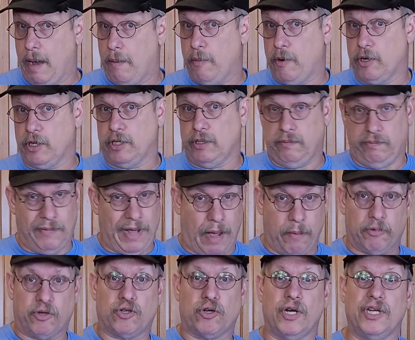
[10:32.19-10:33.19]

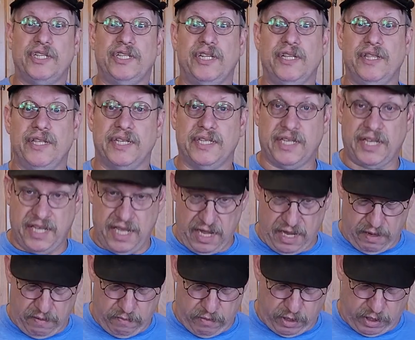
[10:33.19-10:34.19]
I'm trusting this
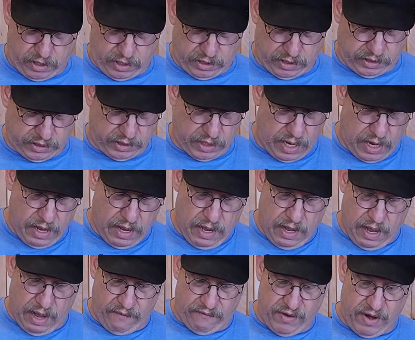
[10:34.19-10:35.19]
kit because
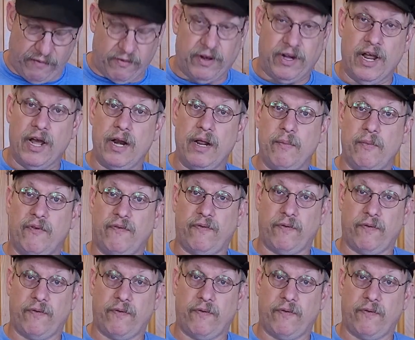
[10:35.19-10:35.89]
I've never done it